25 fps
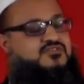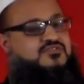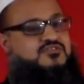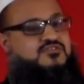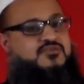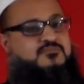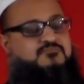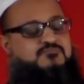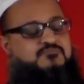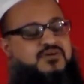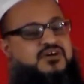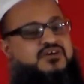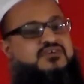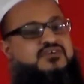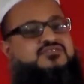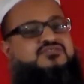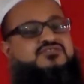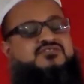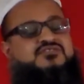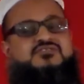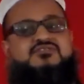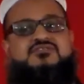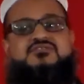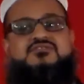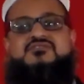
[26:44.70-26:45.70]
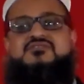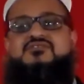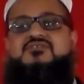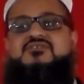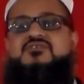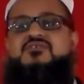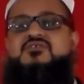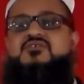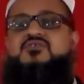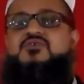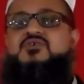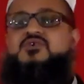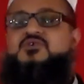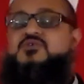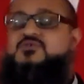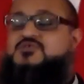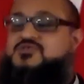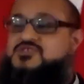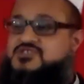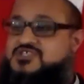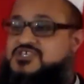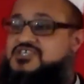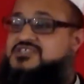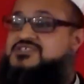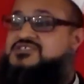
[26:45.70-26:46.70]
the person who
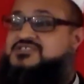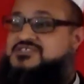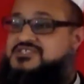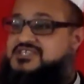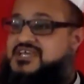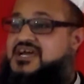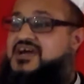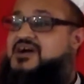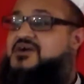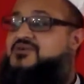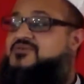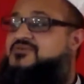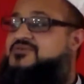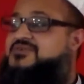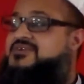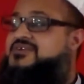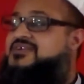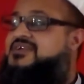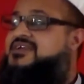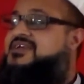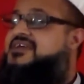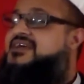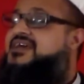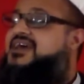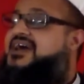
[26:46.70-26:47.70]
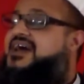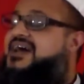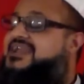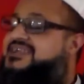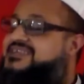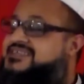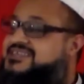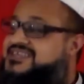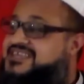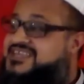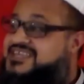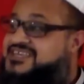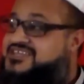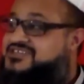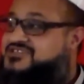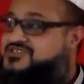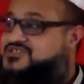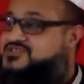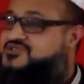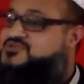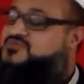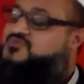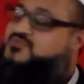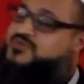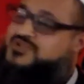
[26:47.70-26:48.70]
sits down and
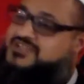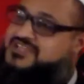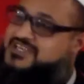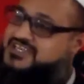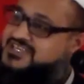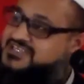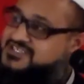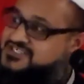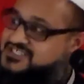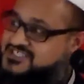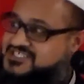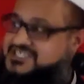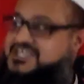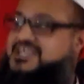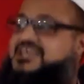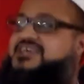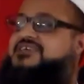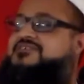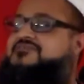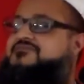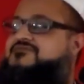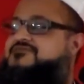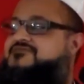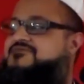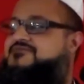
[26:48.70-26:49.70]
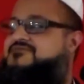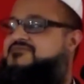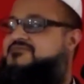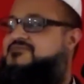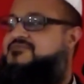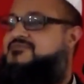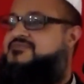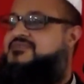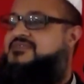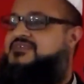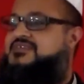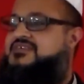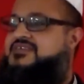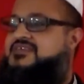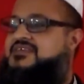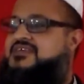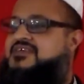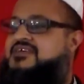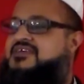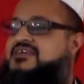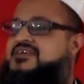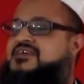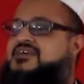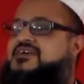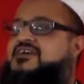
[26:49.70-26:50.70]
eats with his slave,
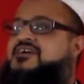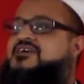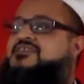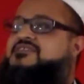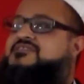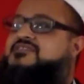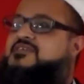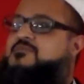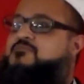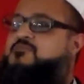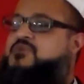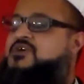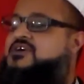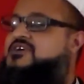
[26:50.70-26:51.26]
the